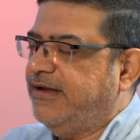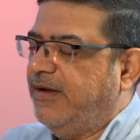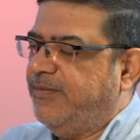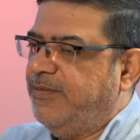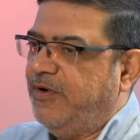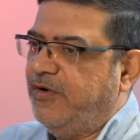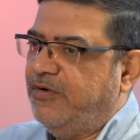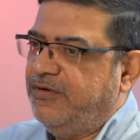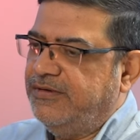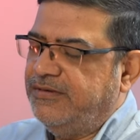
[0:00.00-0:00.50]
come
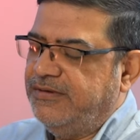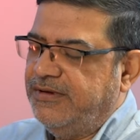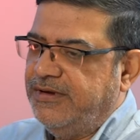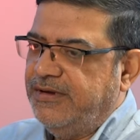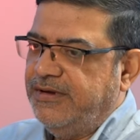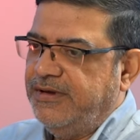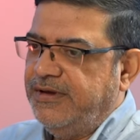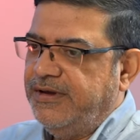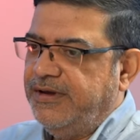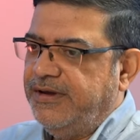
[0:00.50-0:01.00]
along
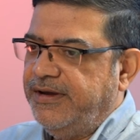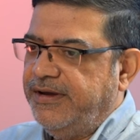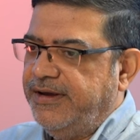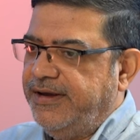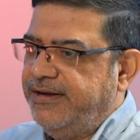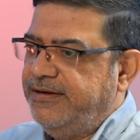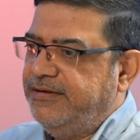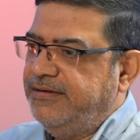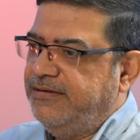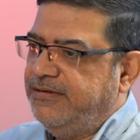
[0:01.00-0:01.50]

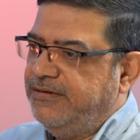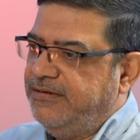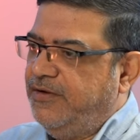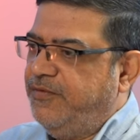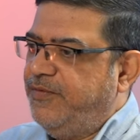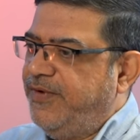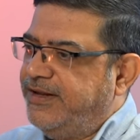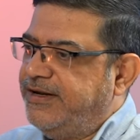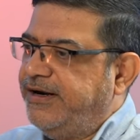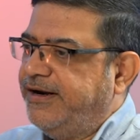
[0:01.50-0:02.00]
in the
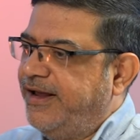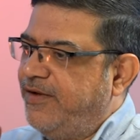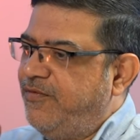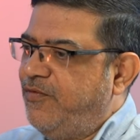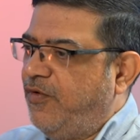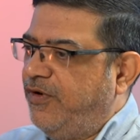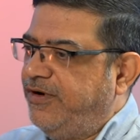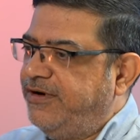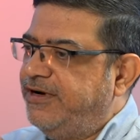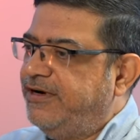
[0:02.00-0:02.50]
way that I
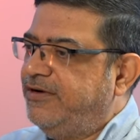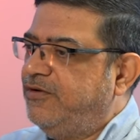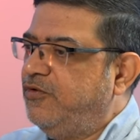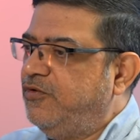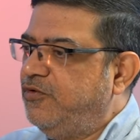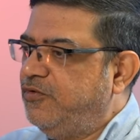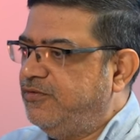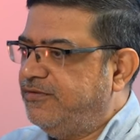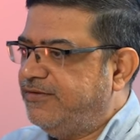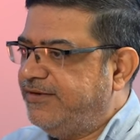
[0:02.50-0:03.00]
wanted to
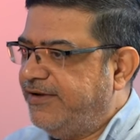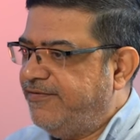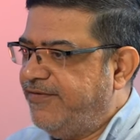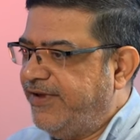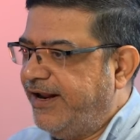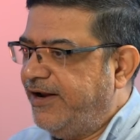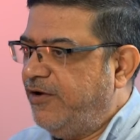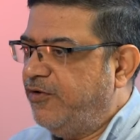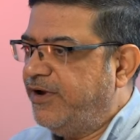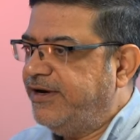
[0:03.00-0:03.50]
do, say,
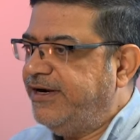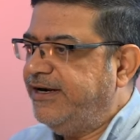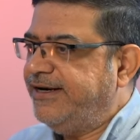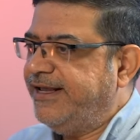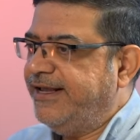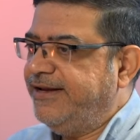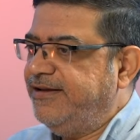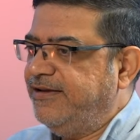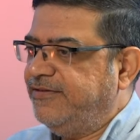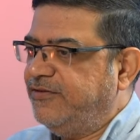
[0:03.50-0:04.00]
when I look at it
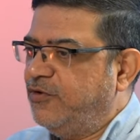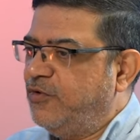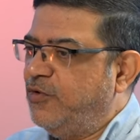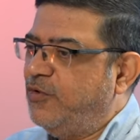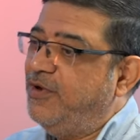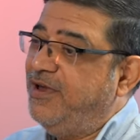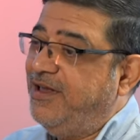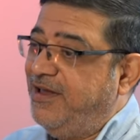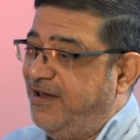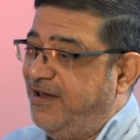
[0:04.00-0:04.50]
ten years ago.